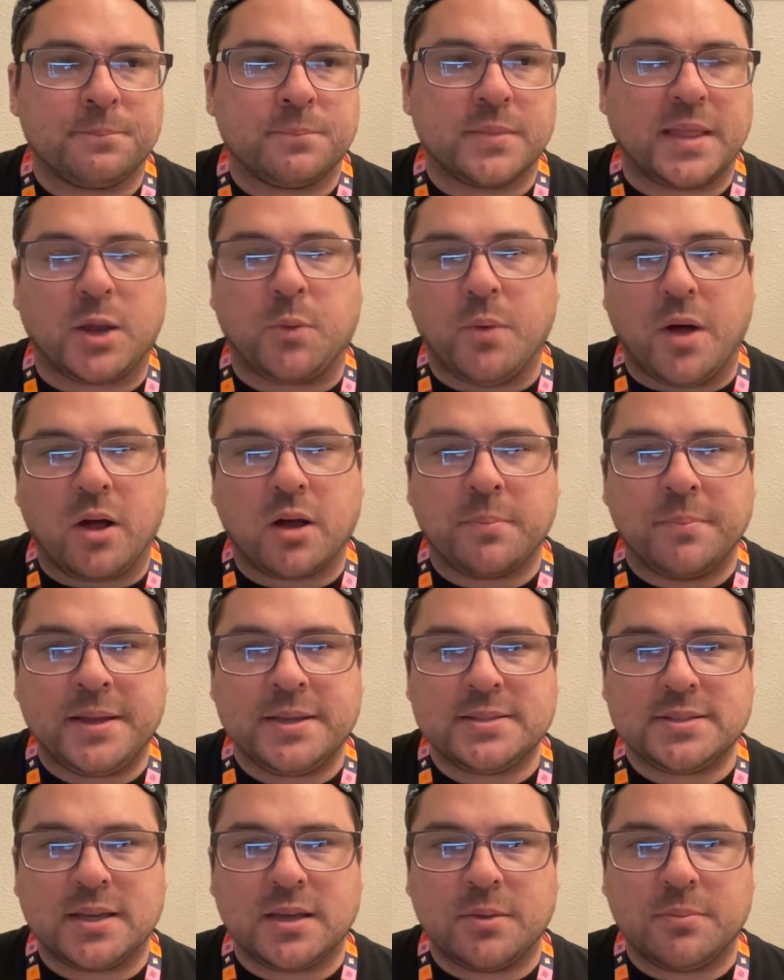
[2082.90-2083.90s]
like
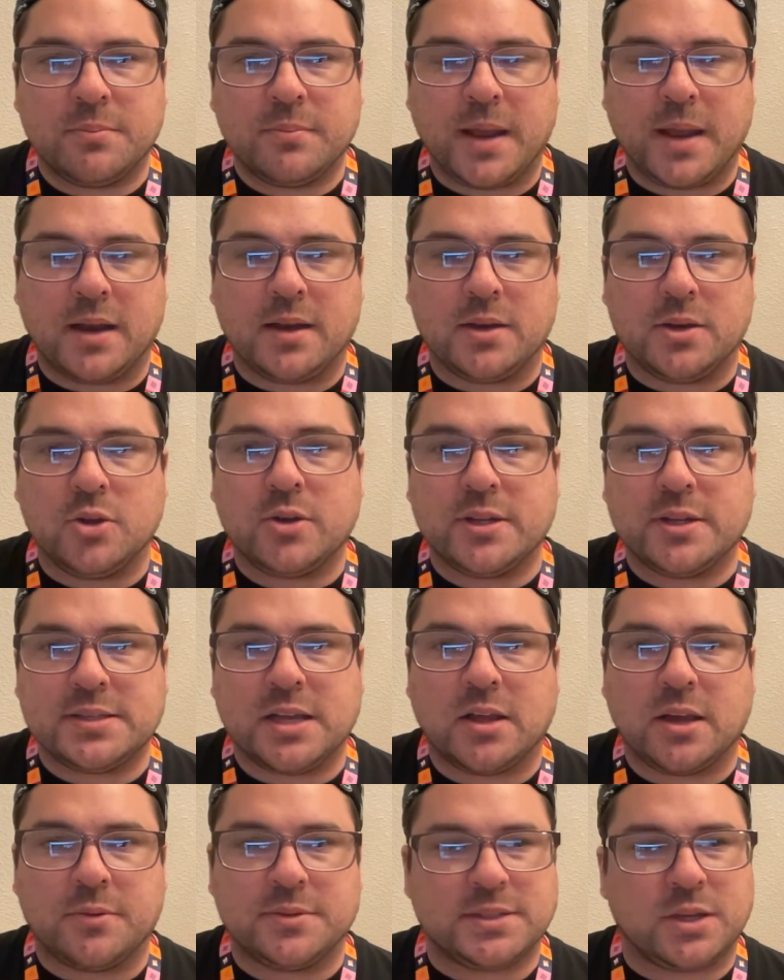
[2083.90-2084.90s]
welcoming to him, and you could
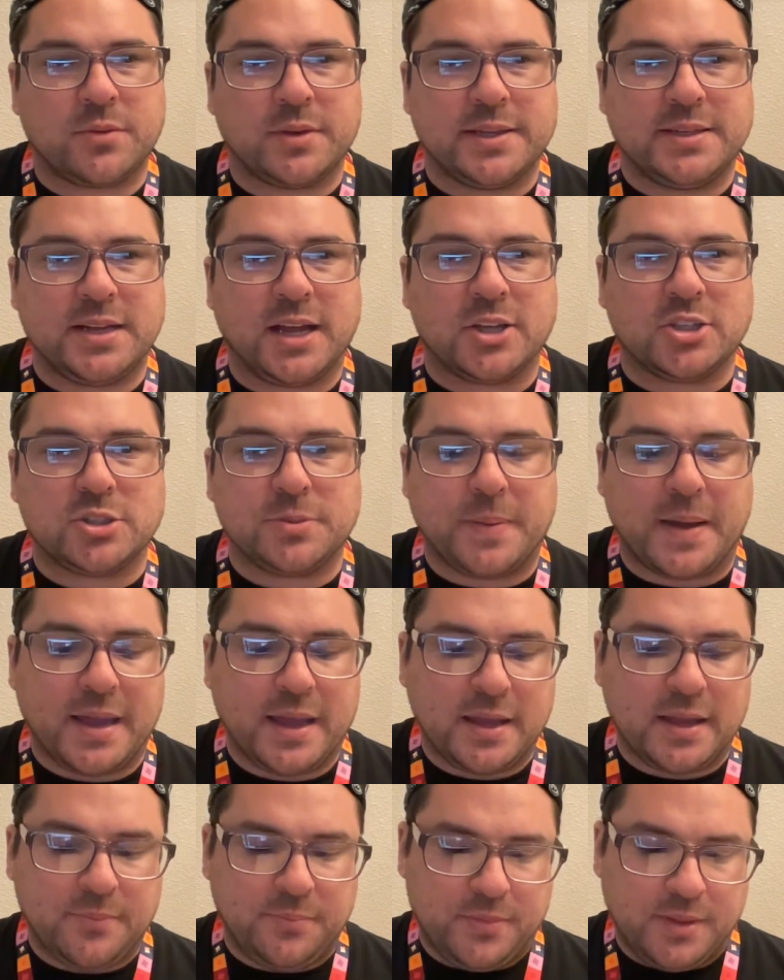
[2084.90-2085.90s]
tell he was like really touched by
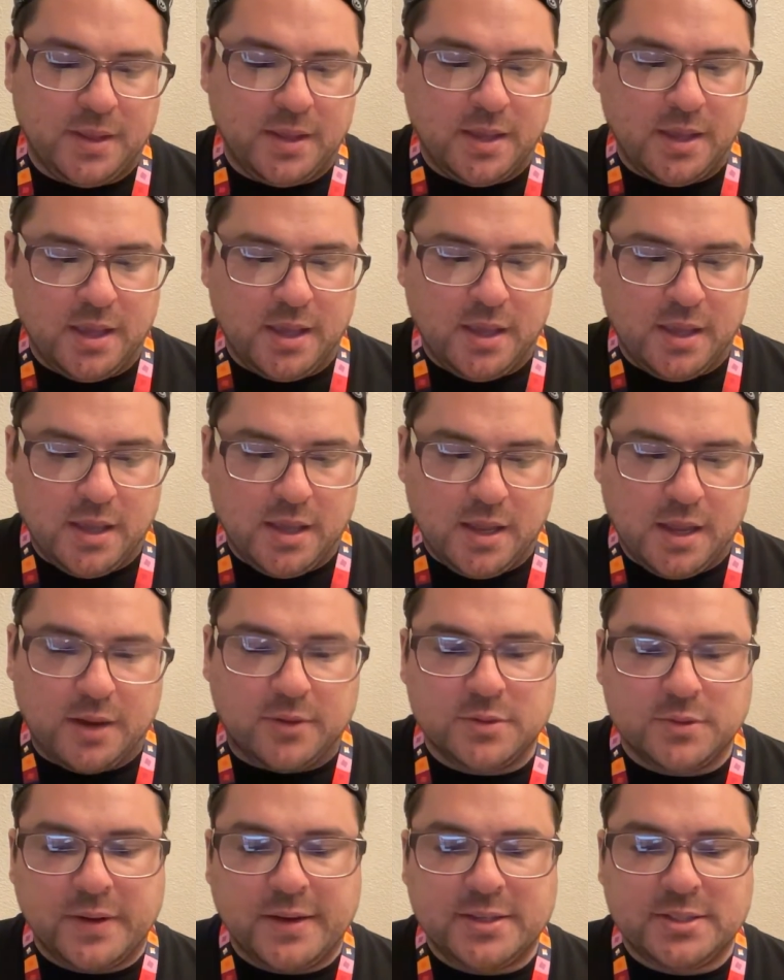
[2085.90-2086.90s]
it, and it
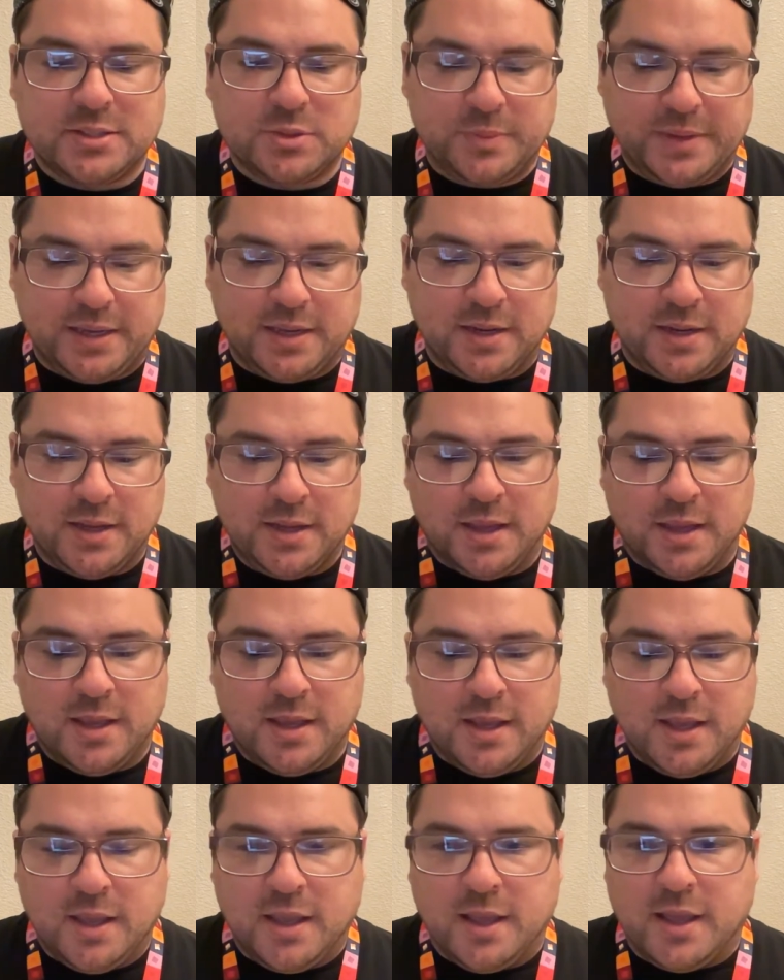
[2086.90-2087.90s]
was very sweet.
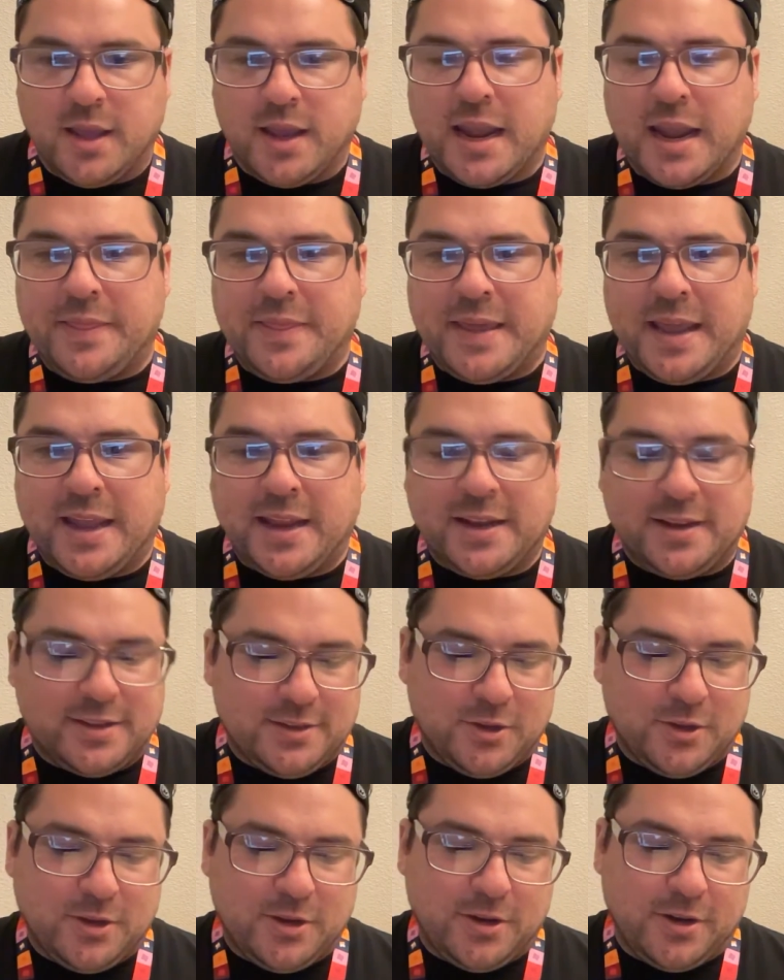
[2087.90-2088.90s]
And
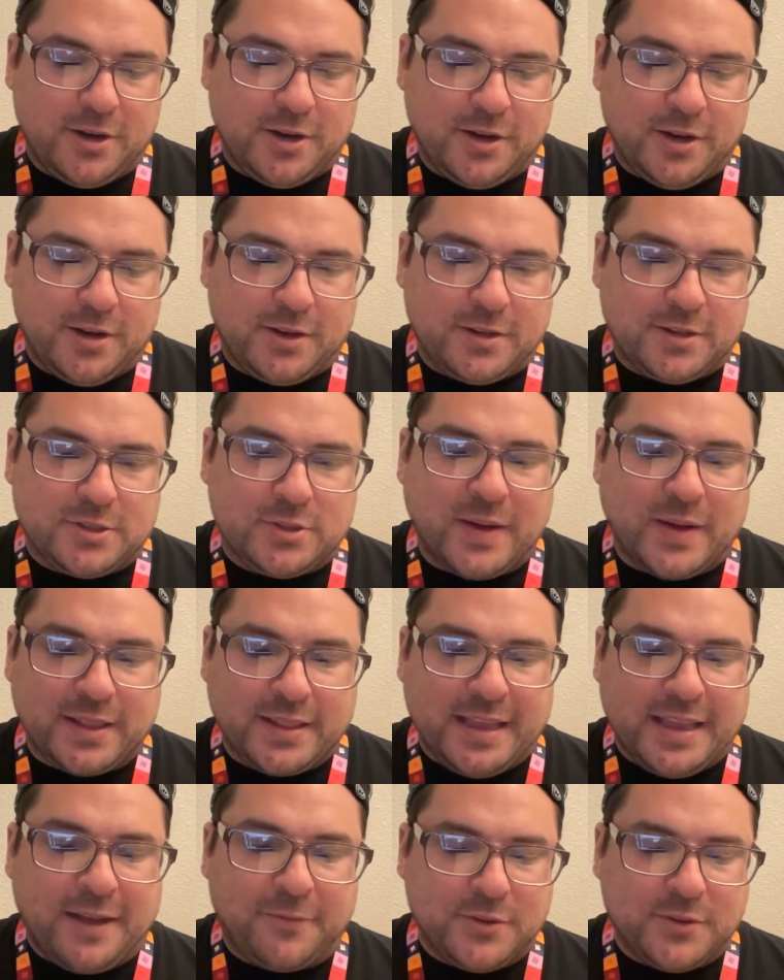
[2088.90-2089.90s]
then
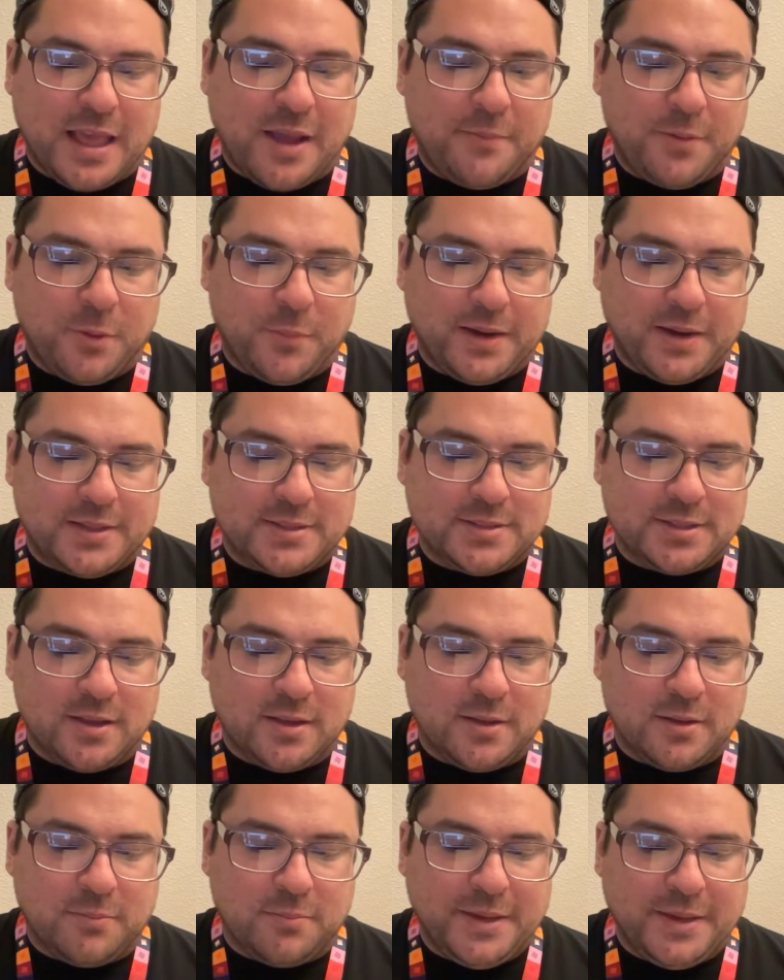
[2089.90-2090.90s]
directly after that, we went
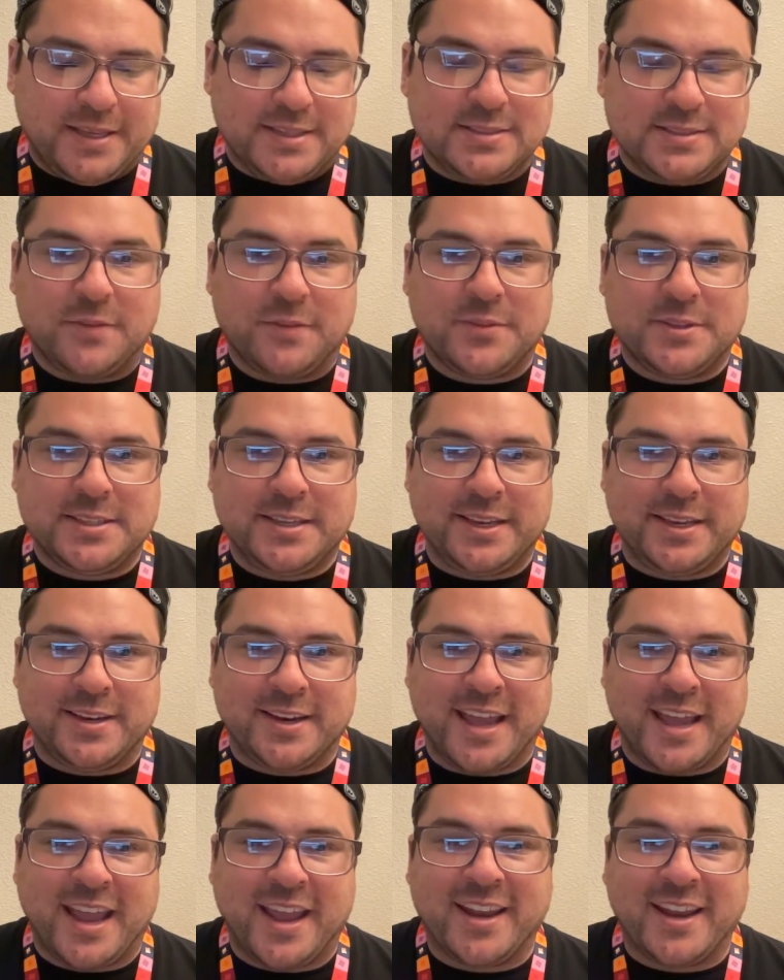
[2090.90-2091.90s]
into Mickey
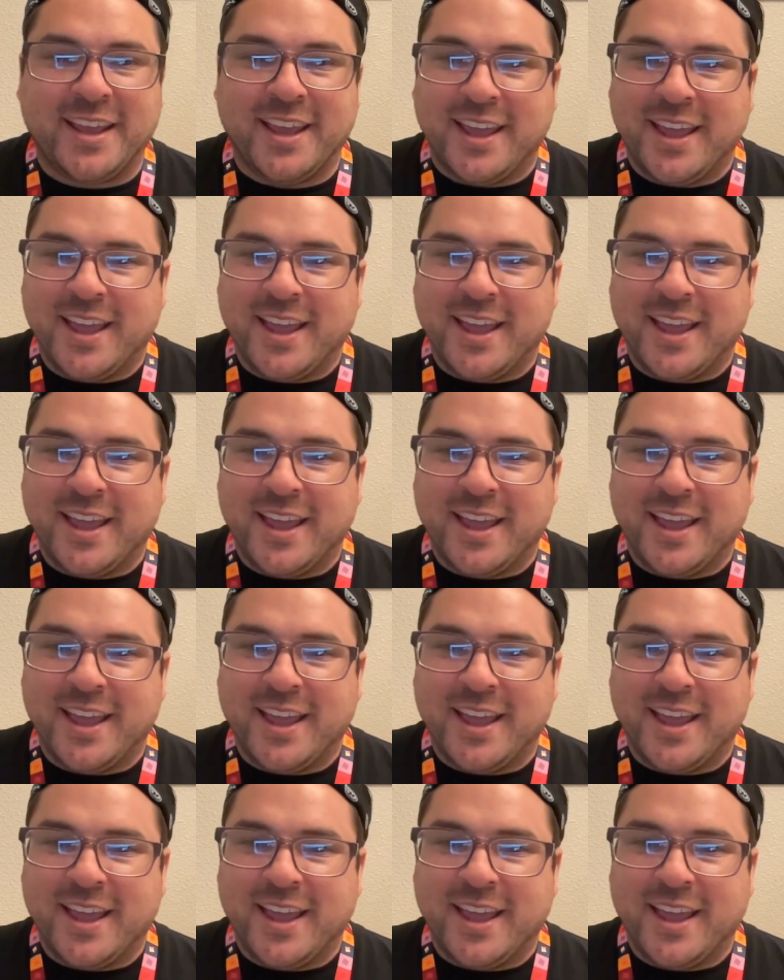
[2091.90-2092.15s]
17, and